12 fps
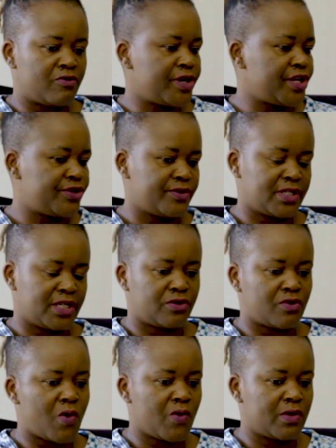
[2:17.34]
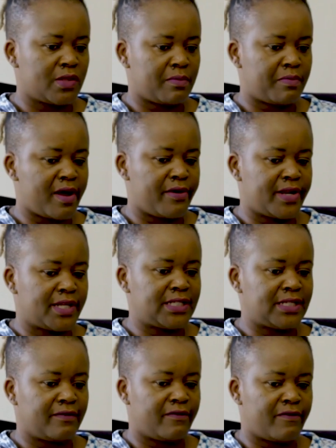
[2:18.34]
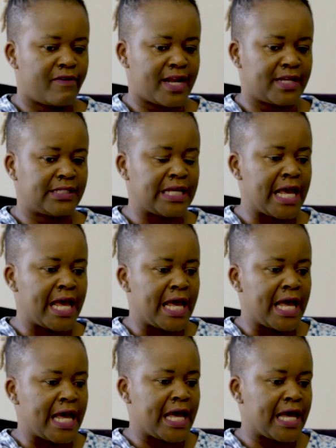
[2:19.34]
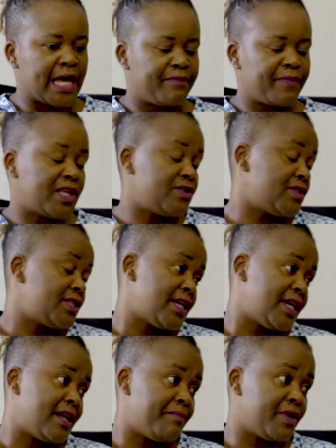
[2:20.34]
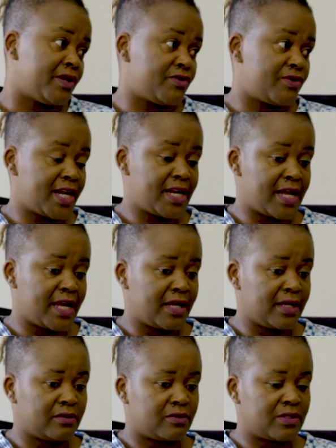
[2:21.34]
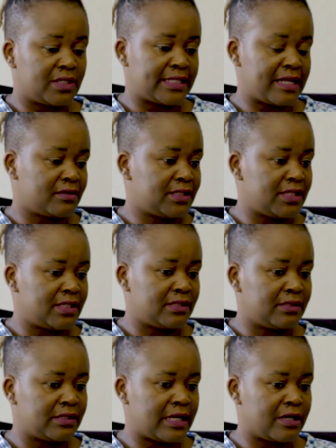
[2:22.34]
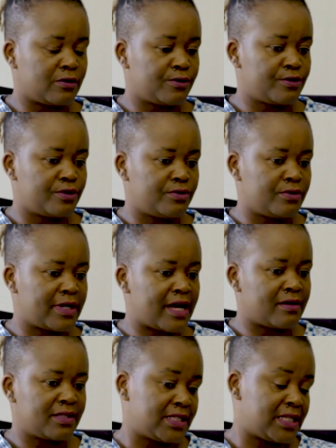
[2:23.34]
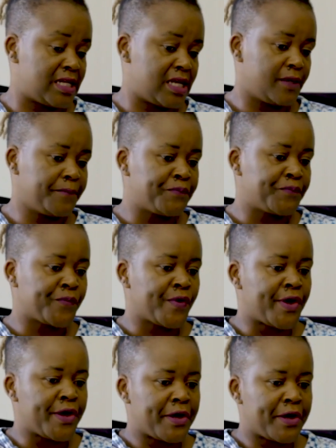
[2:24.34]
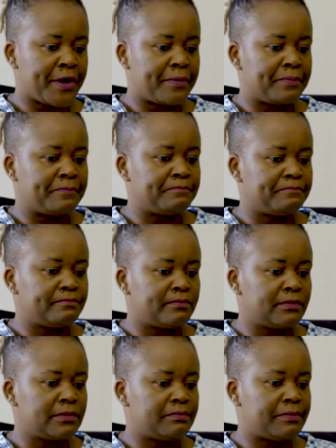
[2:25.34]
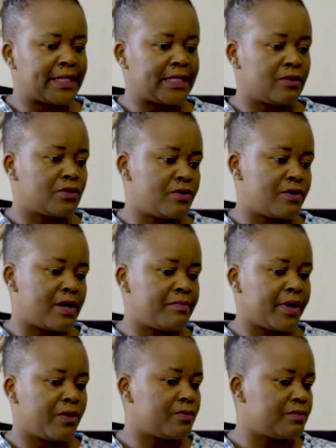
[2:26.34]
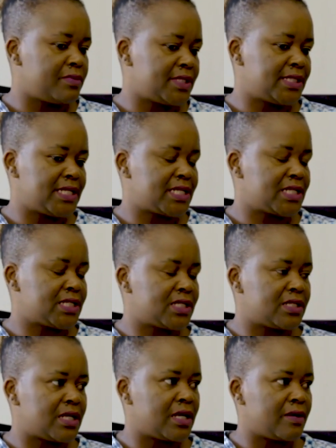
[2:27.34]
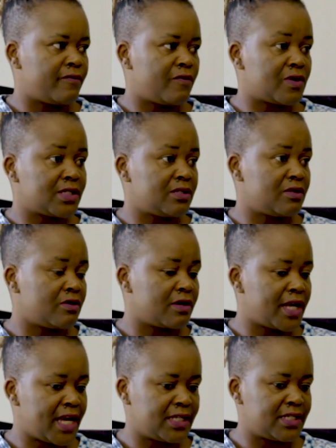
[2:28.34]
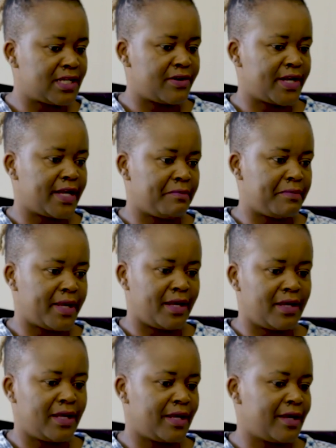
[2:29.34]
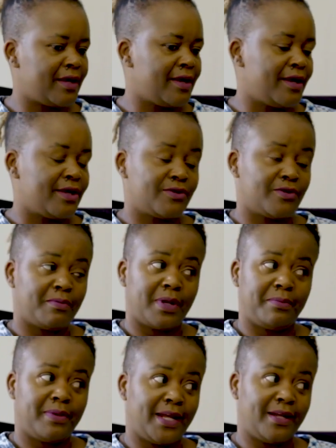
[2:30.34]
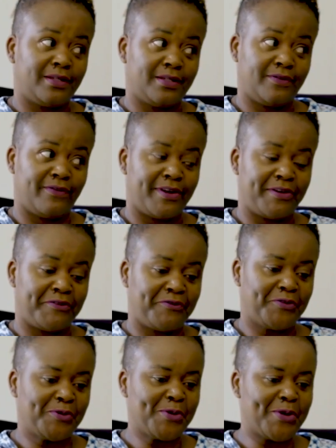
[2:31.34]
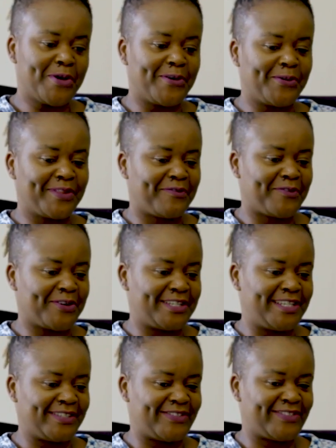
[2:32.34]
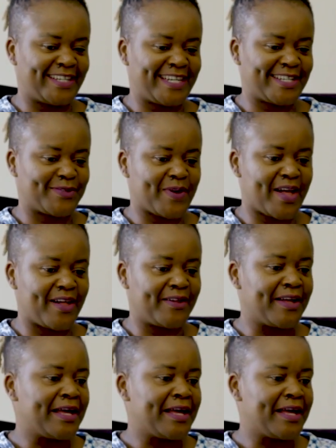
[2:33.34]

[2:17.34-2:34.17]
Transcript: No issues at all on the parenting front. As you said, I'm a trainer, consultant. I also do counseling, but I also run my own business, focusing on catering and baking. So my plate is very full with 4 children as well.